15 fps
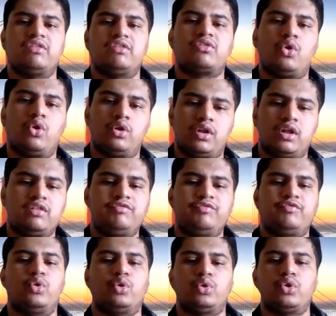is called as
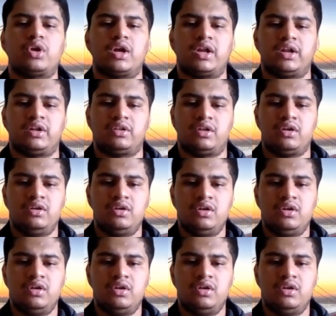photocurrent.